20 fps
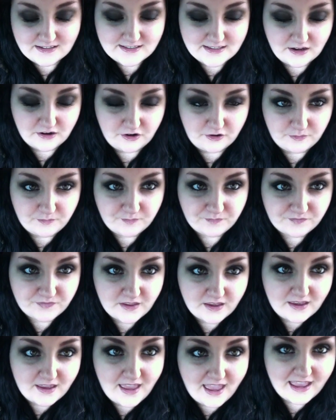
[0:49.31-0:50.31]
So
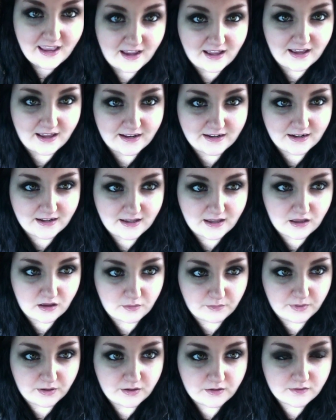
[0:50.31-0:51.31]
hang on,
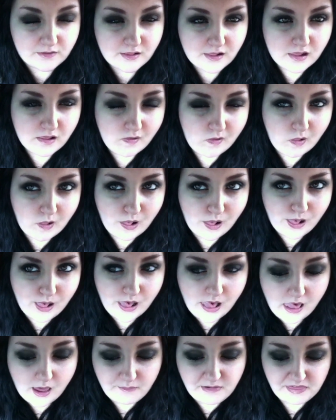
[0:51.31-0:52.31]
let
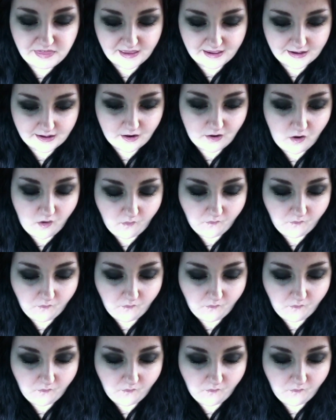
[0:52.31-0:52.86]
me think.